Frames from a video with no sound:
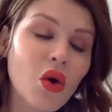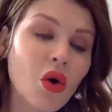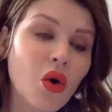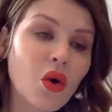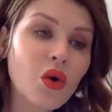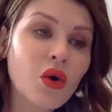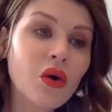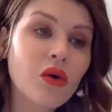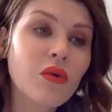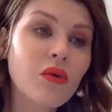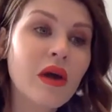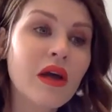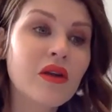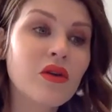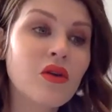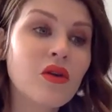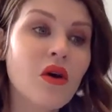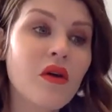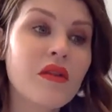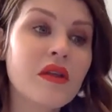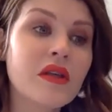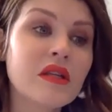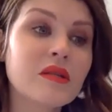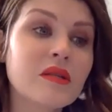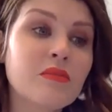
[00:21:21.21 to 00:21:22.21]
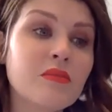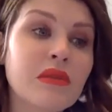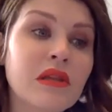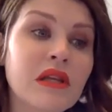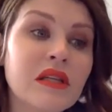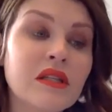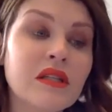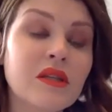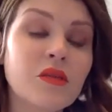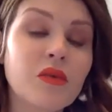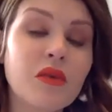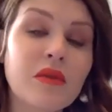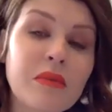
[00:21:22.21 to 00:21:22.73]
or a retinol that's
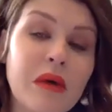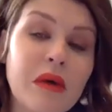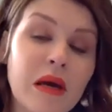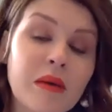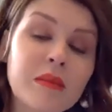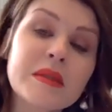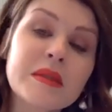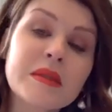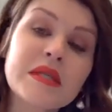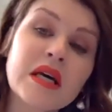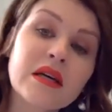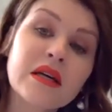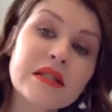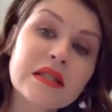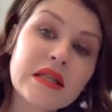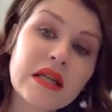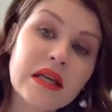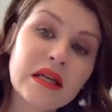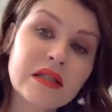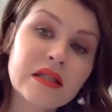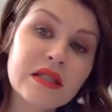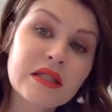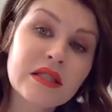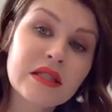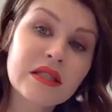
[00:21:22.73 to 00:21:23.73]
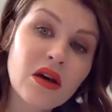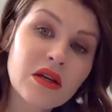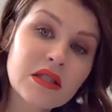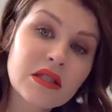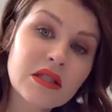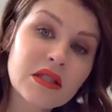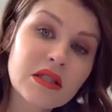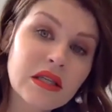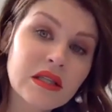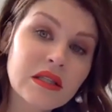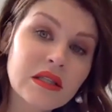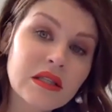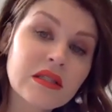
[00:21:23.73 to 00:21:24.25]
blended with peptides and
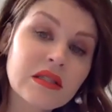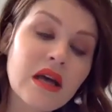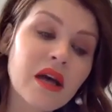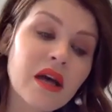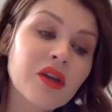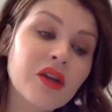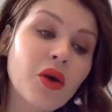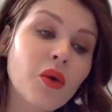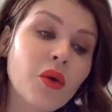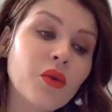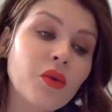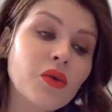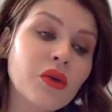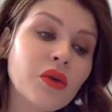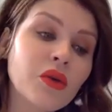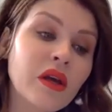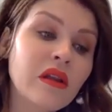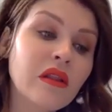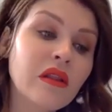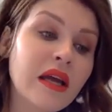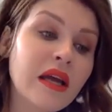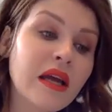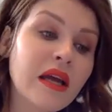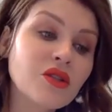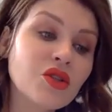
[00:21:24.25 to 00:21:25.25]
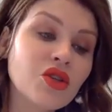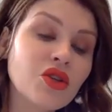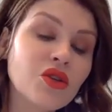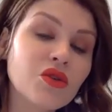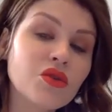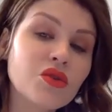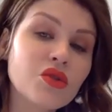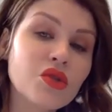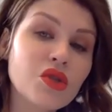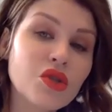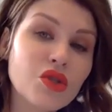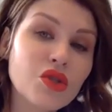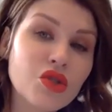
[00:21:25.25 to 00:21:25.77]
antioxidants, I don't yet like to
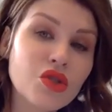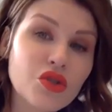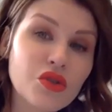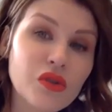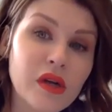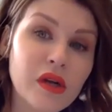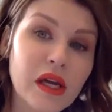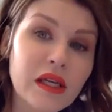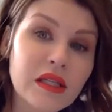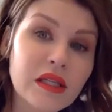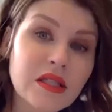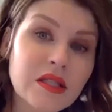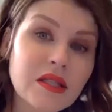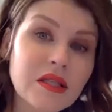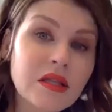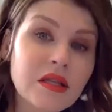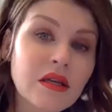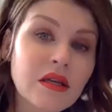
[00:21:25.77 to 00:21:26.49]
use a straight